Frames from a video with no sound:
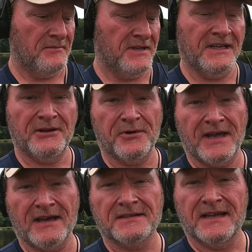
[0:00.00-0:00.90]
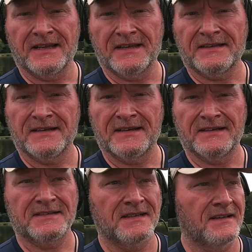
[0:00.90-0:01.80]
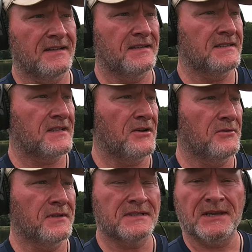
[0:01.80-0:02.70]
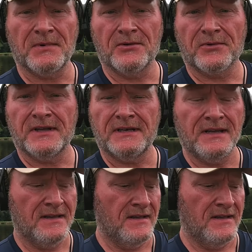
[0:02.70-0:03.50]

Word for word: But anyway, I'll take it. Uh, so uh, let's go. Let's keep on running.